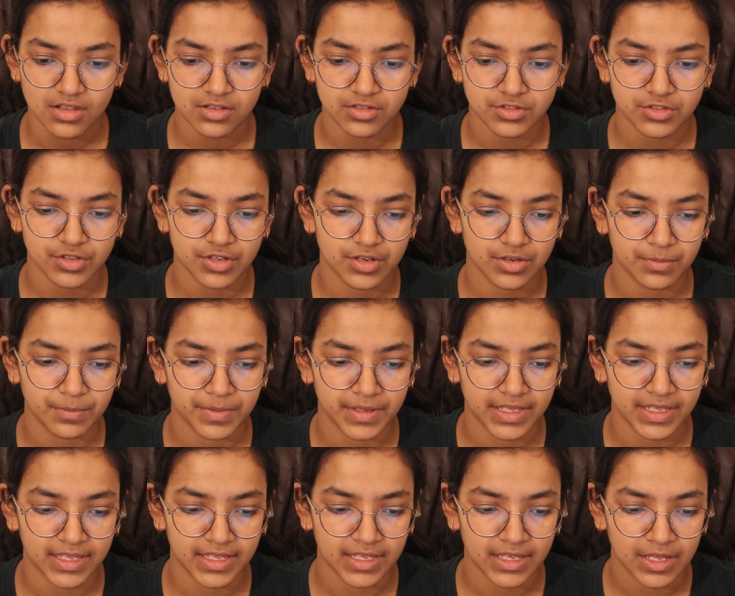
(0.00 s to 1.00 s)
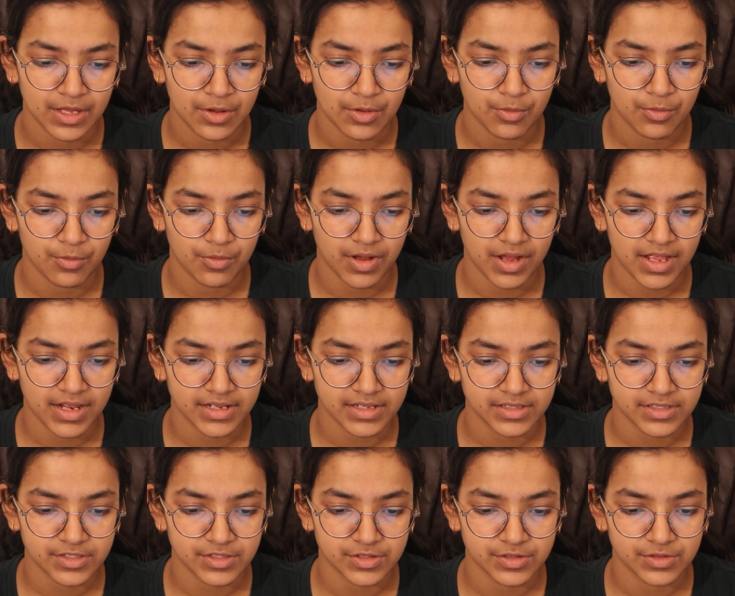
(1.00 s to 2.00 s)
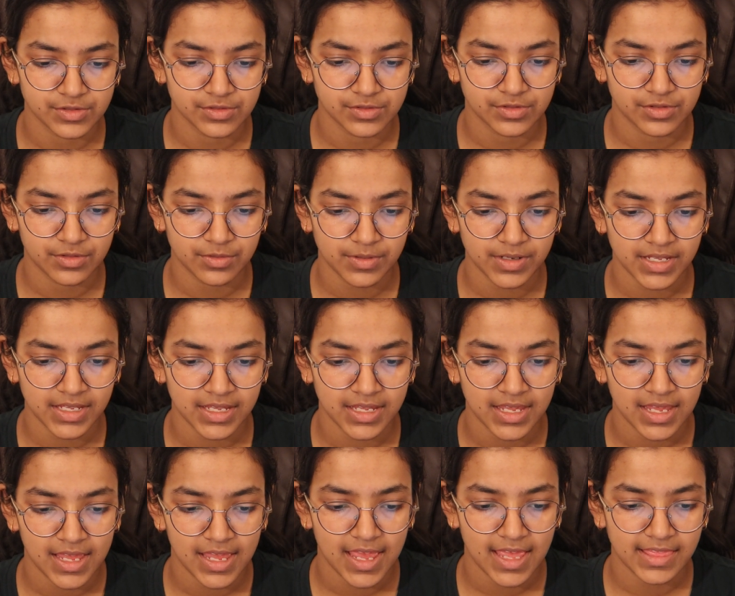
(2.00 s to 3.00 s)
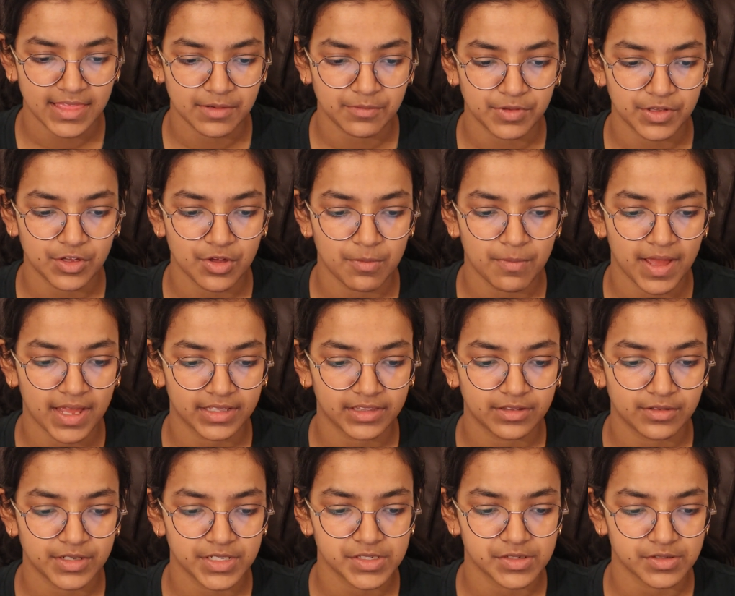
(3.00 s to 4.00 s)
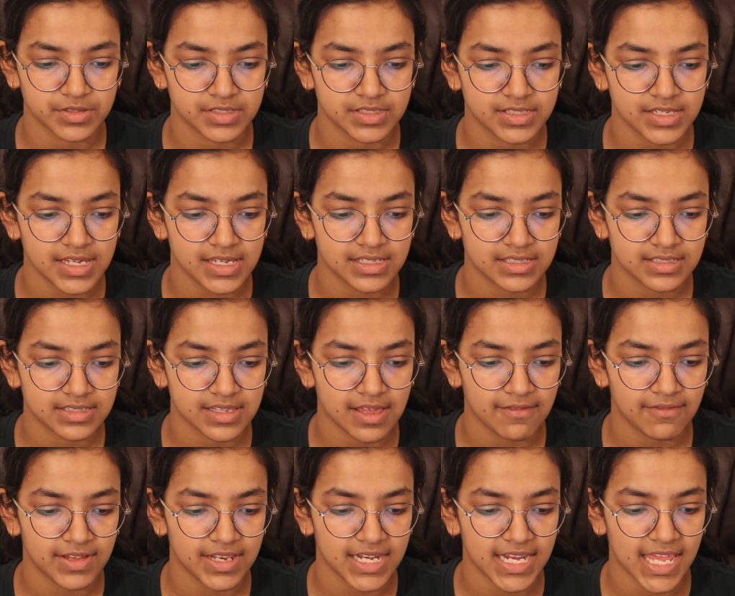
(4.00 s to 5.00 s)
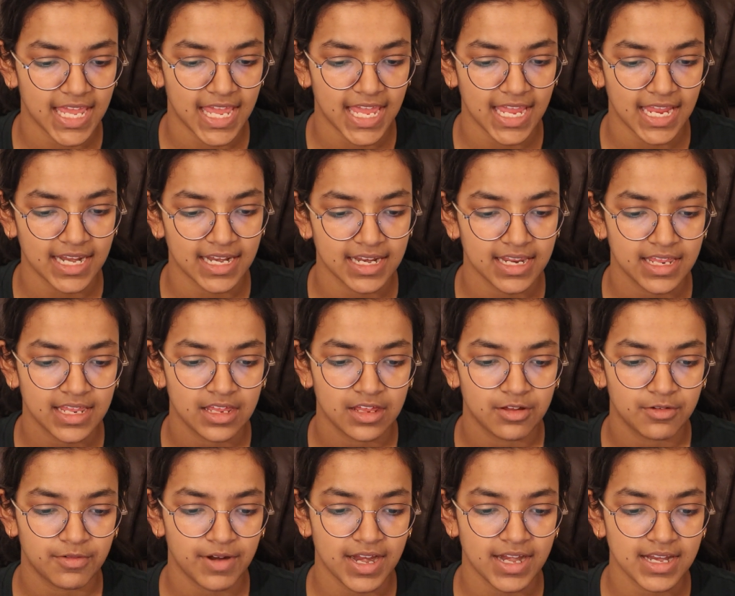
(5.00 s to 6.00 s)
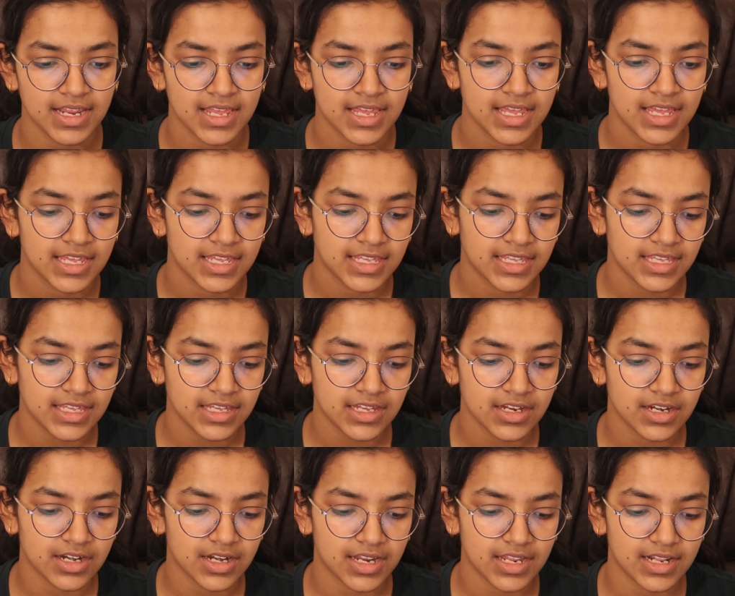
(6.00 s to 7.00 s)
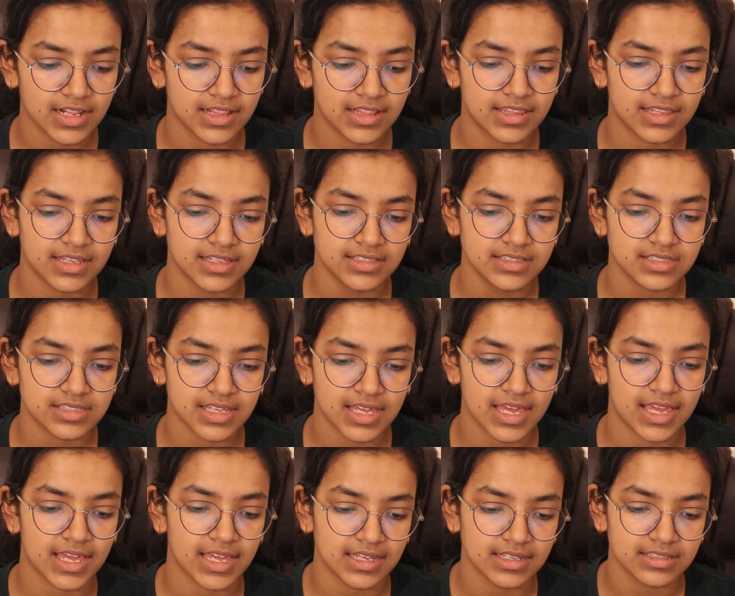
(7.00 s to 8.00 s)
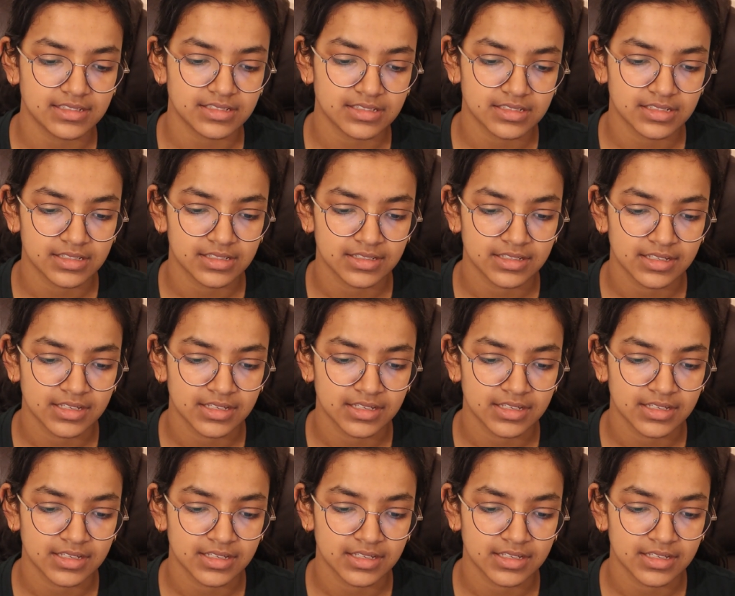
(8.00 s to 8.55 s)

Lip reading: So it'll be 1, 2, 3, and then we go back 3, so 6, 7, 8, right? Here in this case,